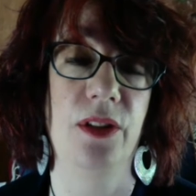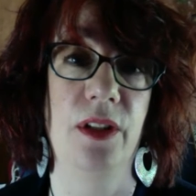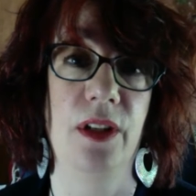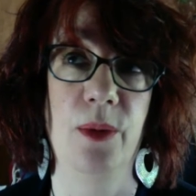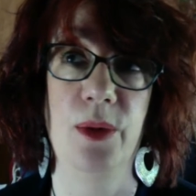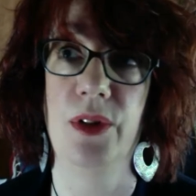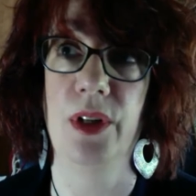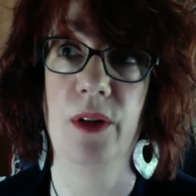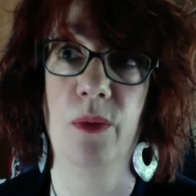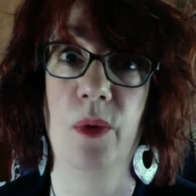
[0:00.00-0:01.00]
And I was
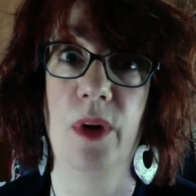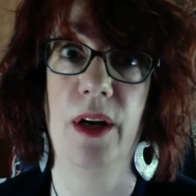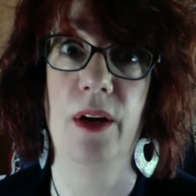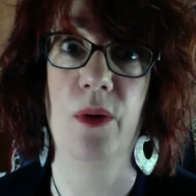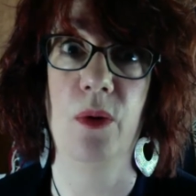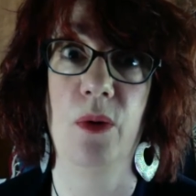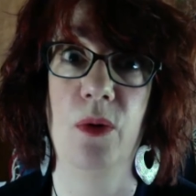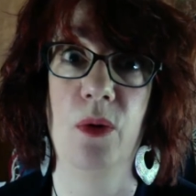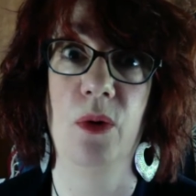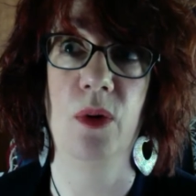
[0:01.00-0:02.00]
like, wow,
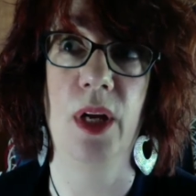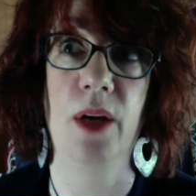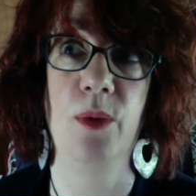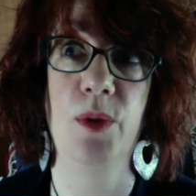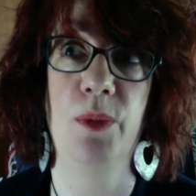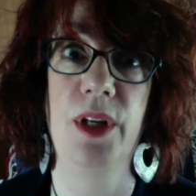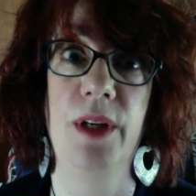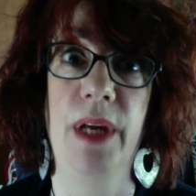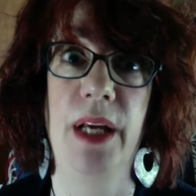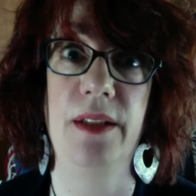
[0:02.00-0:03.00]
that was pretty
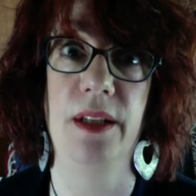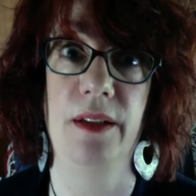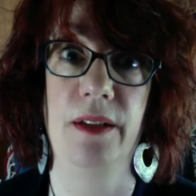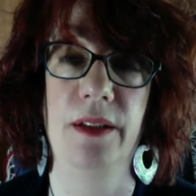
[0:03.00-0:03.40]
amazing.